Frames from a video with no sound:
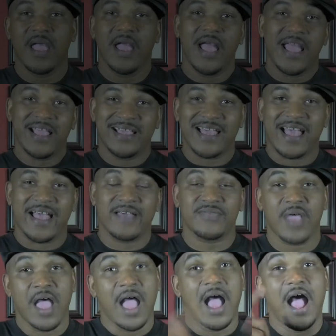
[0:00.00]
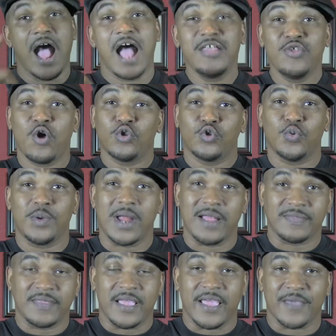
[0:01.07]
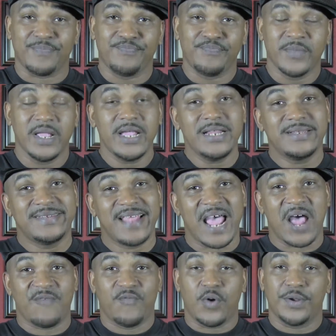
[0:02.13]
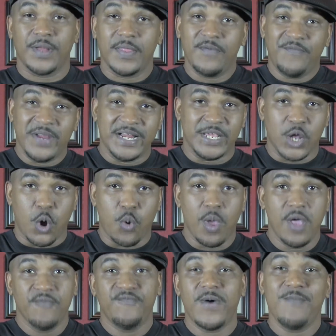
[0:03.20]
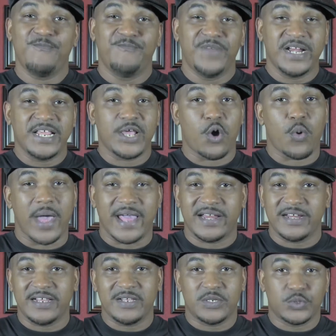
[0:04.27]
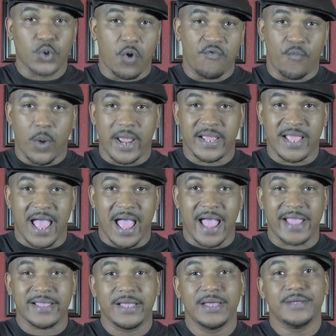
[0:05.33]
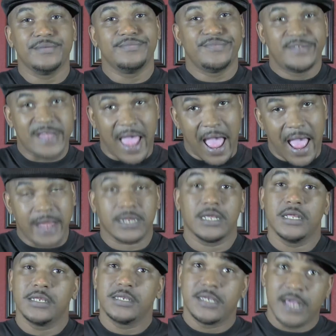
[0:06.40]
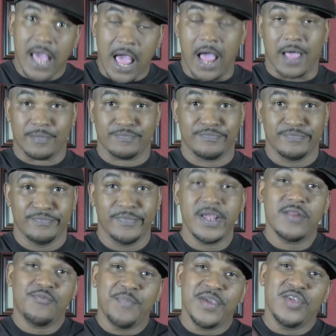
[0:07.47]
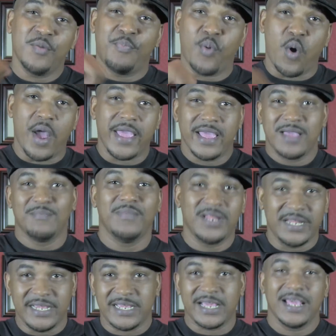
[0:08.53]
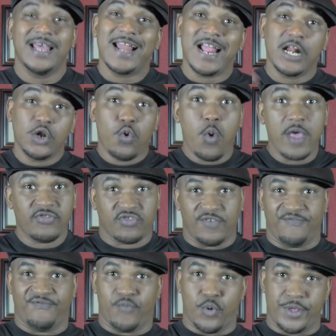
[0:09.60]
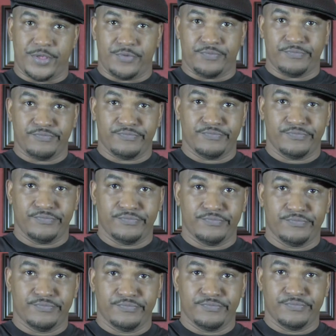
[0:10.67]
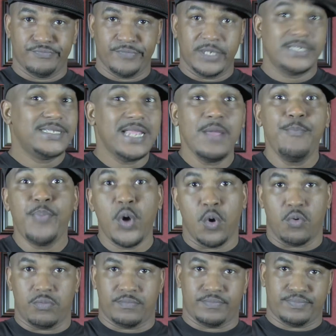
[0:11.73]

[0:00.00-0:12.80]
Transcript: Hey guys, how y'all doing out there? It's time for another video from Video-Editing-Software-Guide.com. It's me, your boy, Malik, and I got a question for you. It's simple.